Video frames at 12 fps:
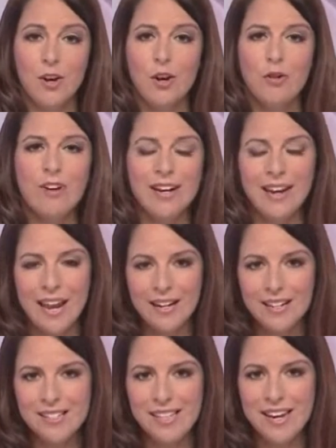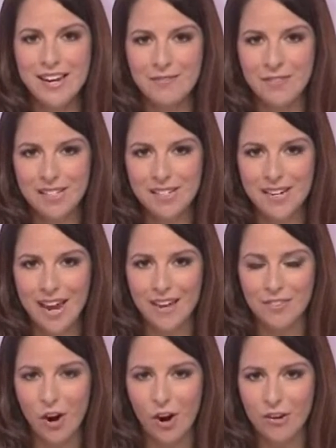who relentlessly
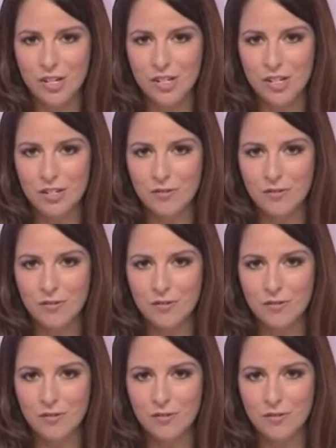investigate the origins